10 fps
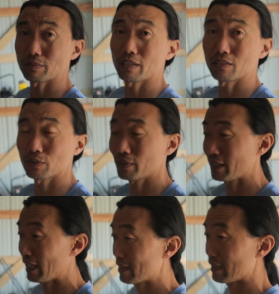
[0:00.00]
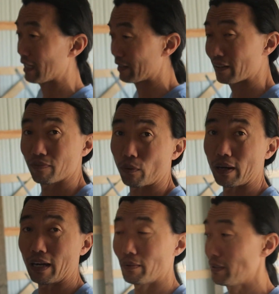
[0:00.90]
schedule with that thing. I got 4
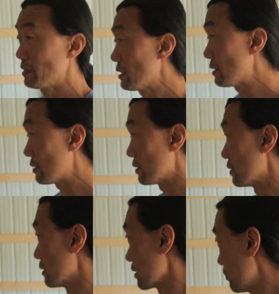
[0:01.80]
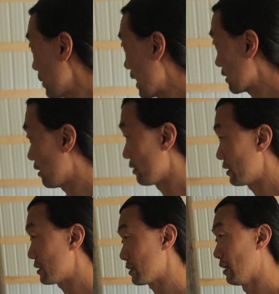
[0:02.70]
hours to compact all
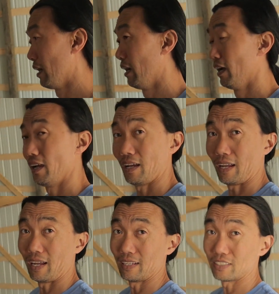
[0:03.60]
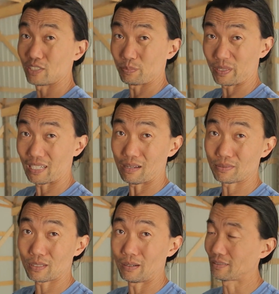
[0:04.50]
this, and the speed I was
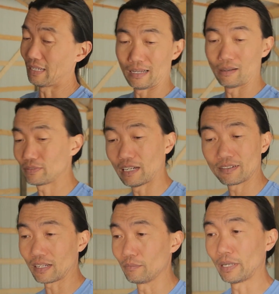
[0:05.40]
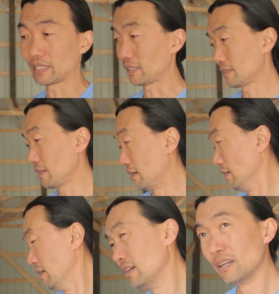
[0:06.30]
going now, I was never gonna make it. So
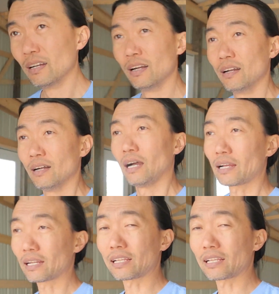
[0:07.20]
I'm gonna